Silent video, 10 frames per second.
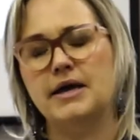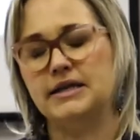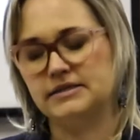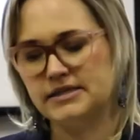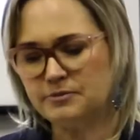
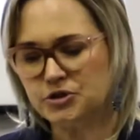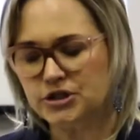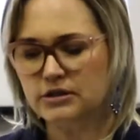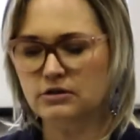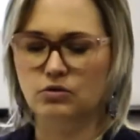
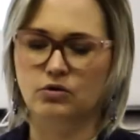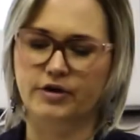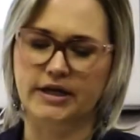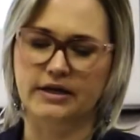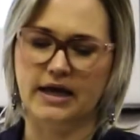exception or
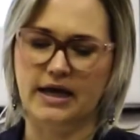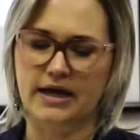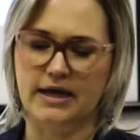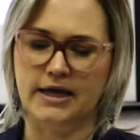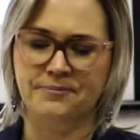in
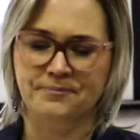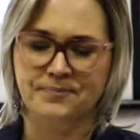a